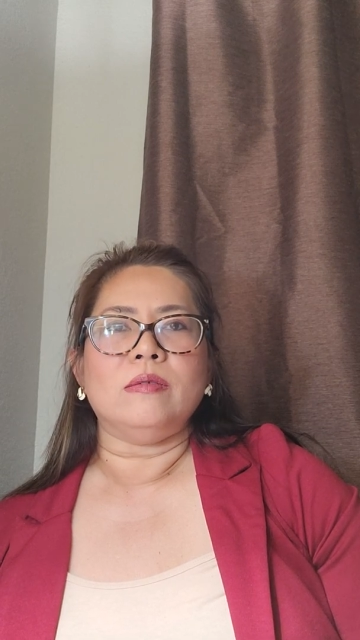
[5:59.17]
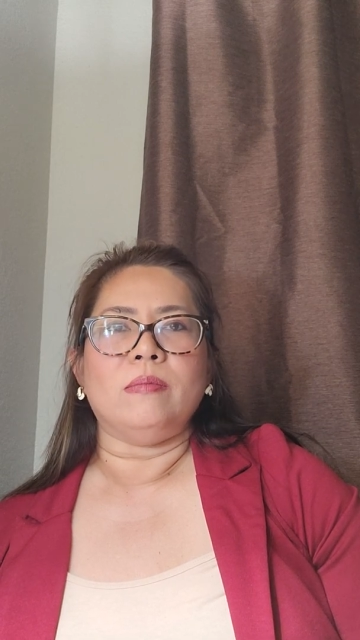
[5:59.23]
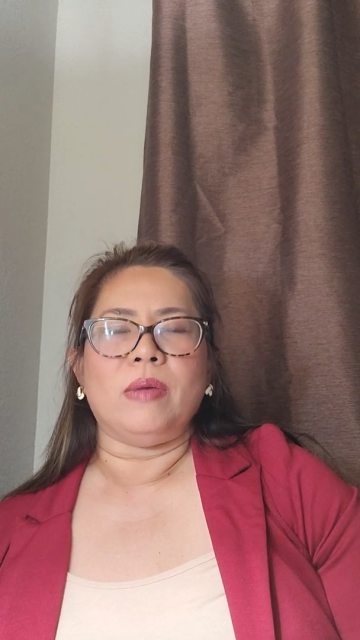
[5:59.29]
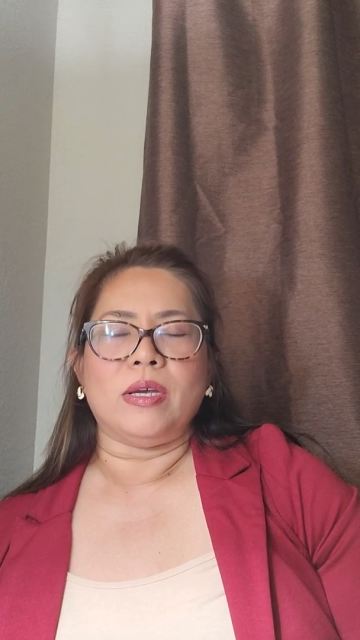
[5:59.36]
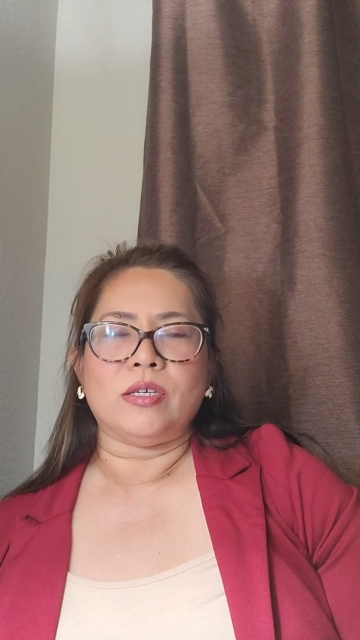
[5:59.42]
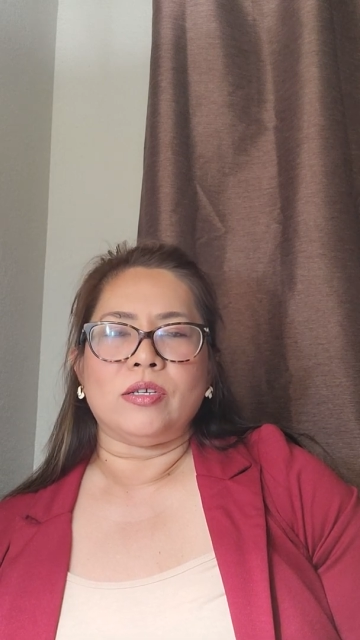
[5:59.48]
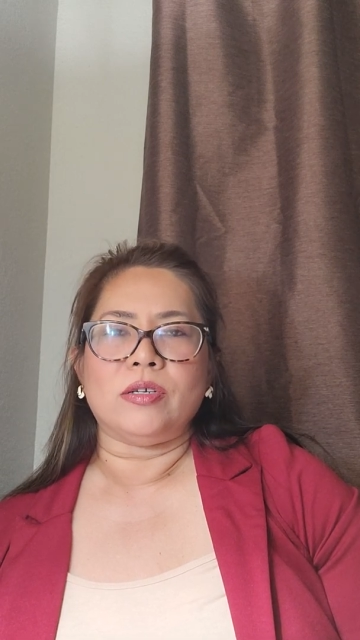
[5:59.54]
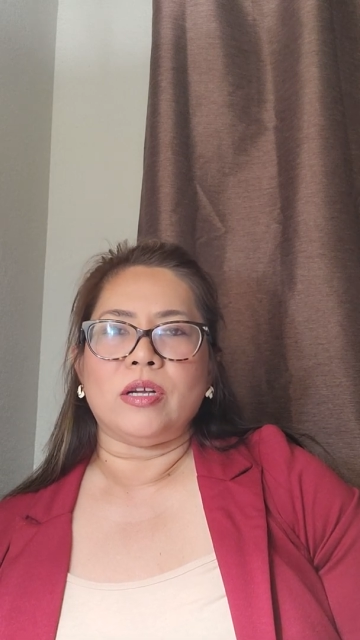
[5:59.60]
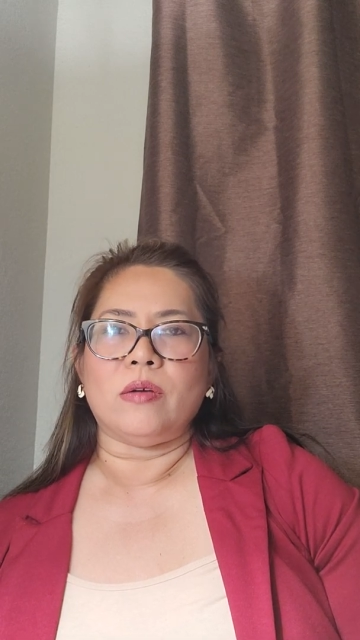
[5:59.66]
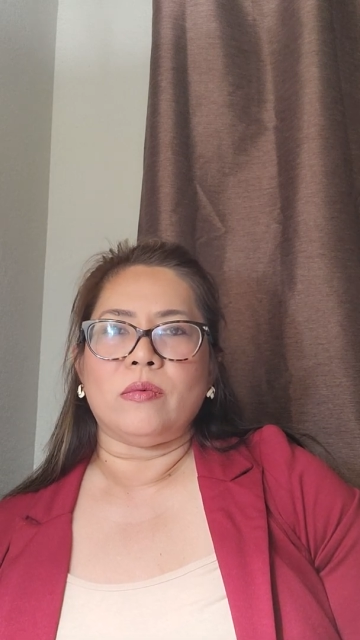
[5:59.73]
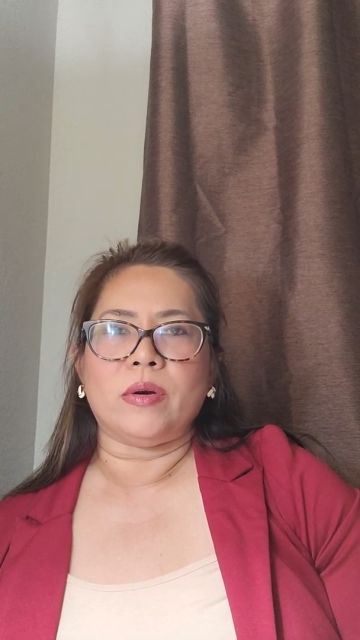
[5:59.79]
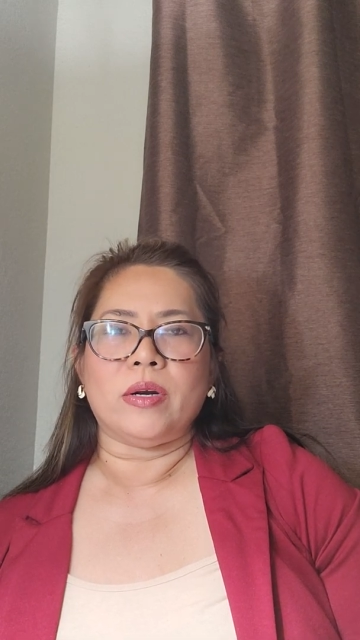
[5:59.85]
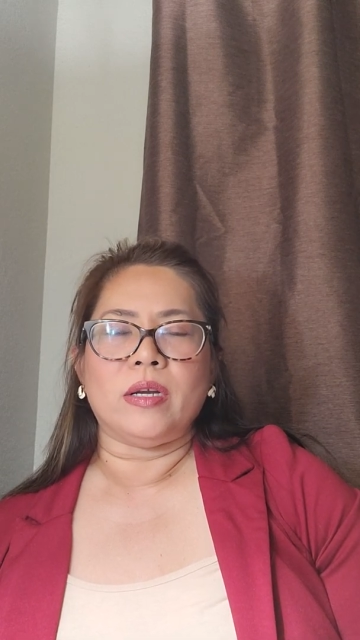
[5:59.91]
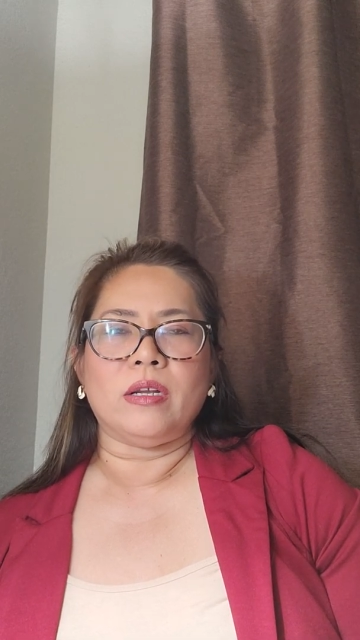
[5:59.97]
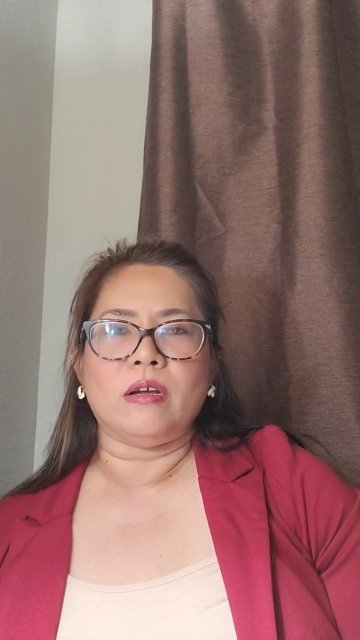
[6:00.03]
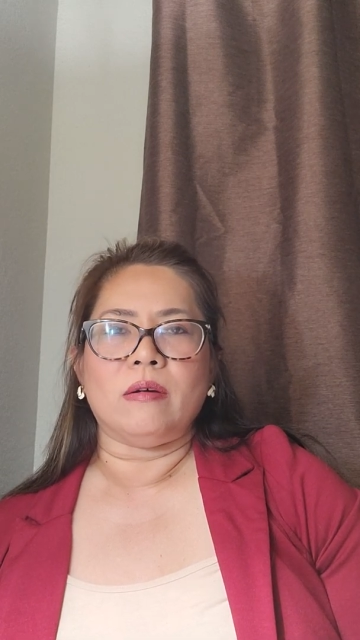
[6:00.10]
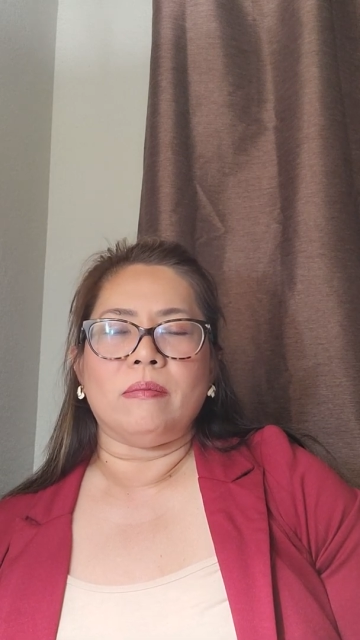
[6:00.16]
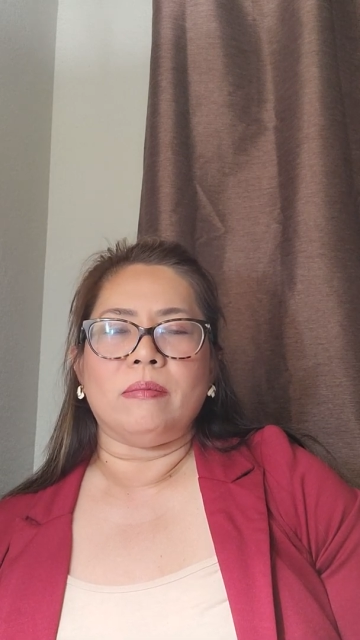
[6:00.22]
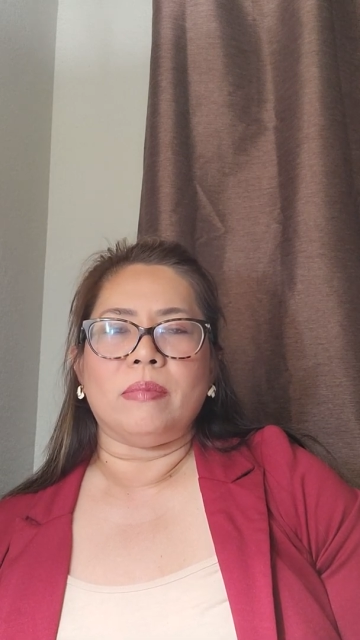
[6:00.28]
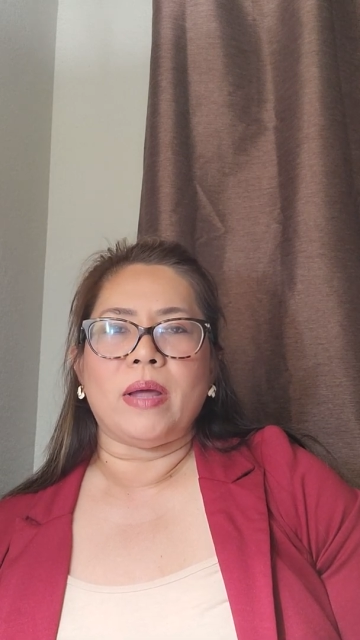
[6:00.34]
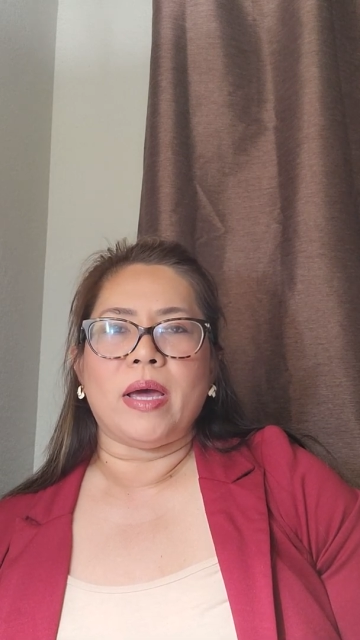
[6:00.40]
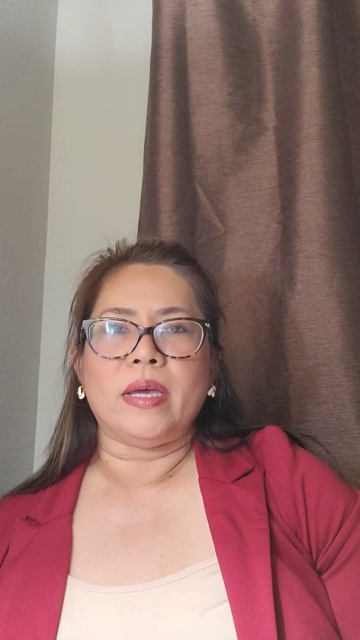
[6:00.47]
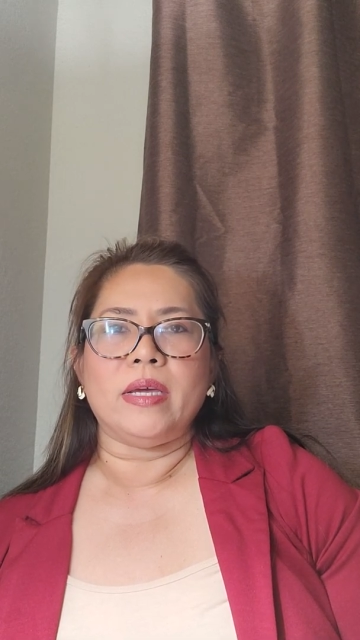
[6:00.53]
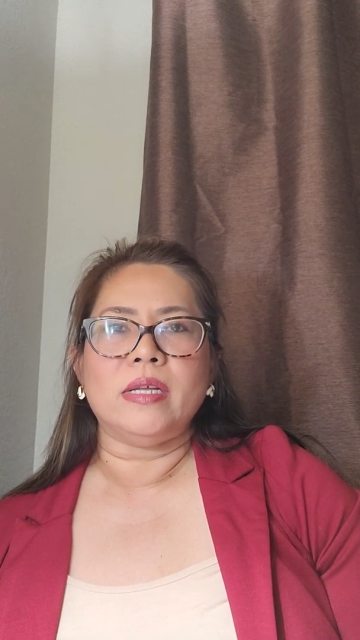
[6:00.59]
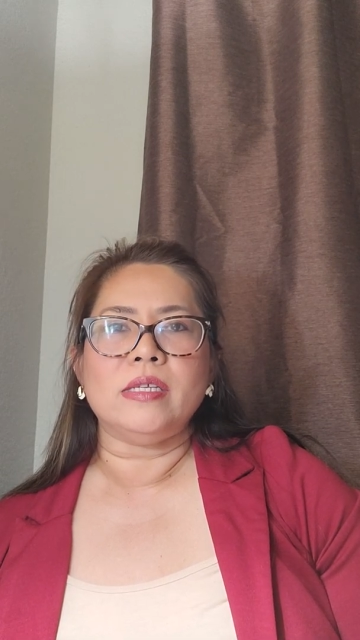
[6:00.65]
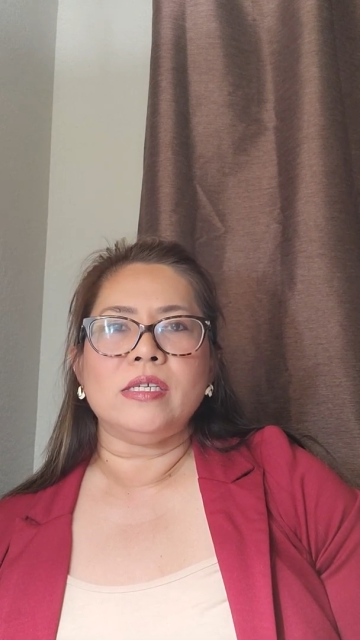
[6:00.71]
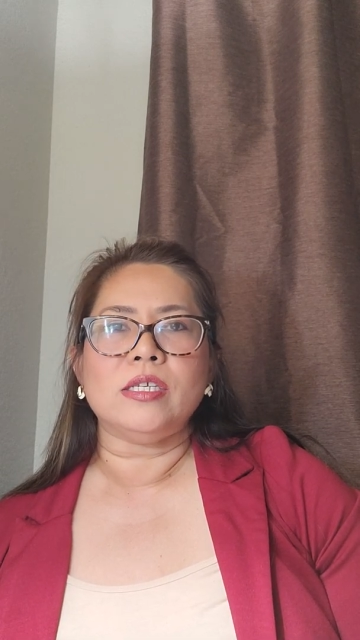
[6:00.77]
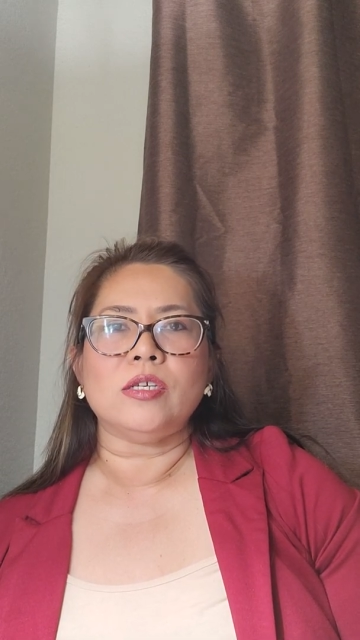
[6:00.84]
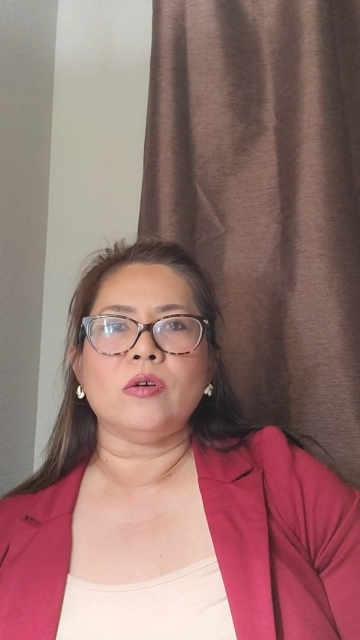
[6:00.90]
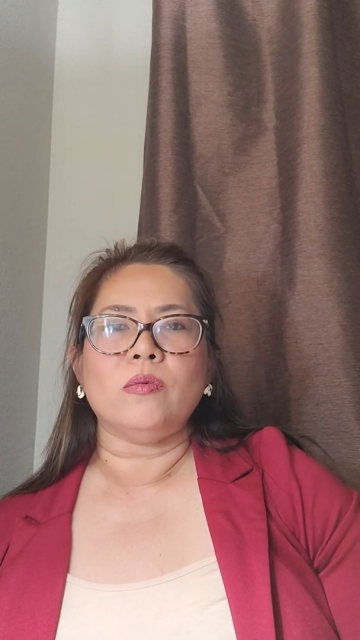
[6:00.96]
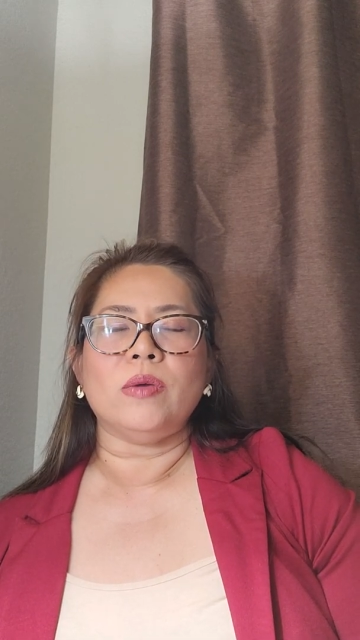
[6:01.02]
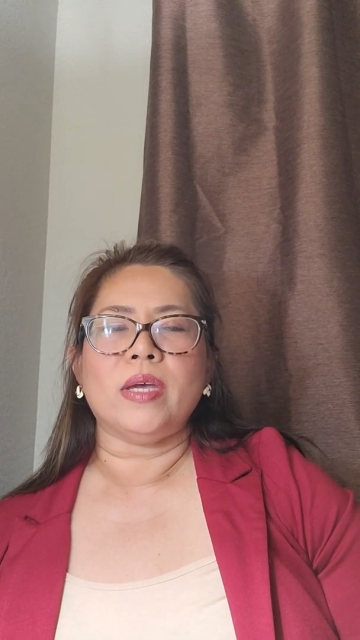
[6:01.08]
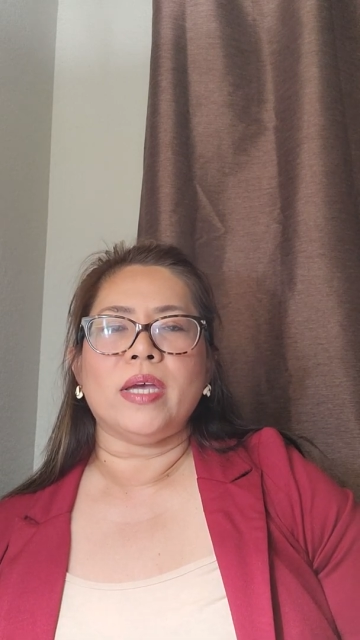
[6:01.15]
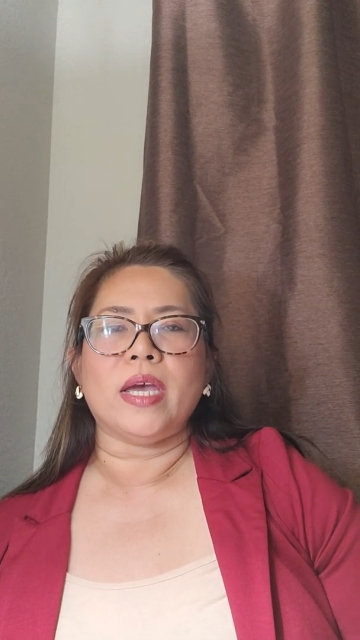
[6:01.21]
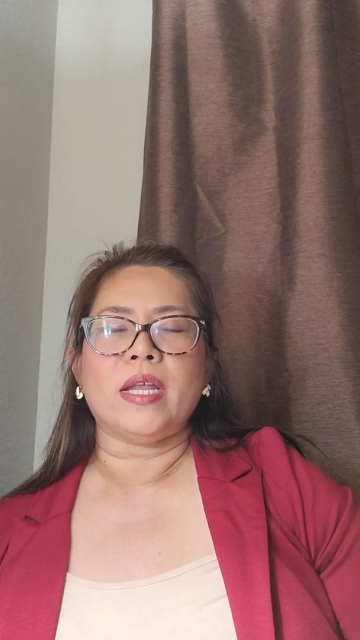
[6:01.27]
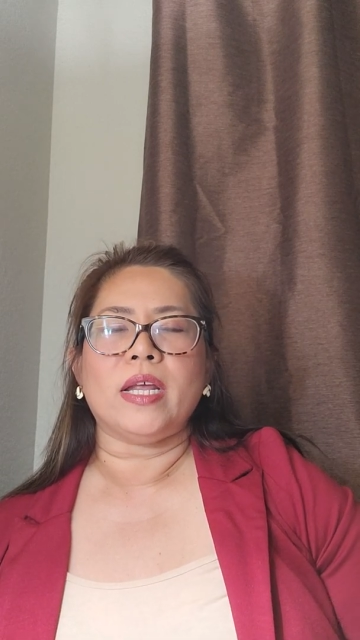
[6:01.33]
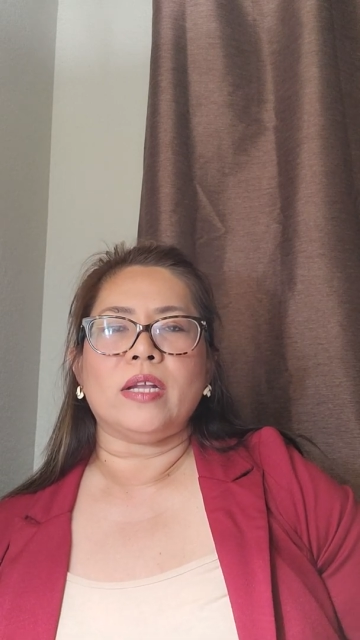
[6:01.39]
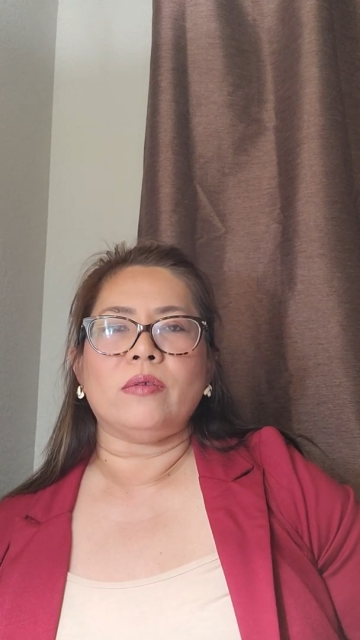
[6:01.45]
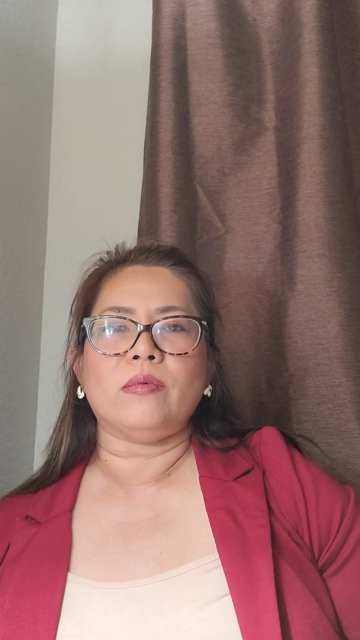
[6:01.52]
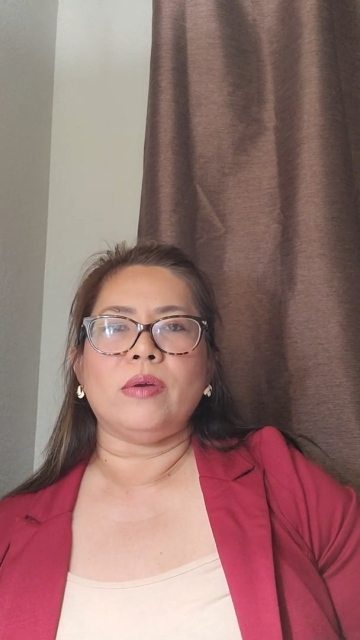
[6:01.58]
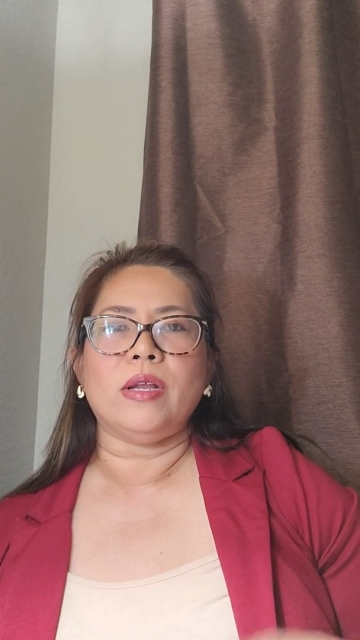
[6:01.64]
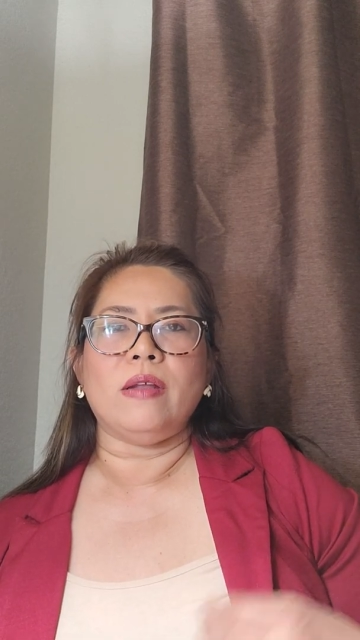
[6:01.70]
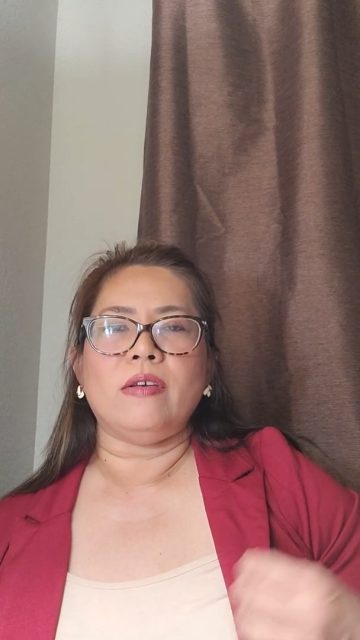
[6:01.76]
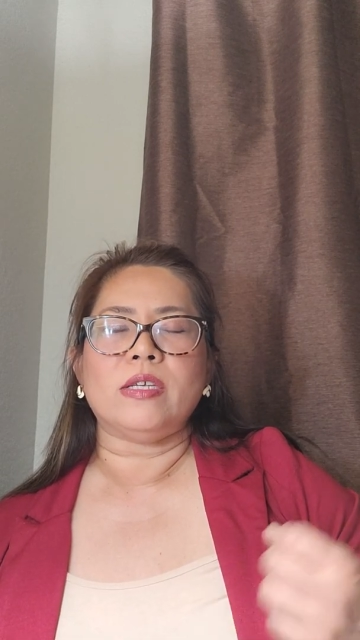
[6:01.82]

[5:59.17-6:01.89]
make sure that we're in compliance. So we cannot really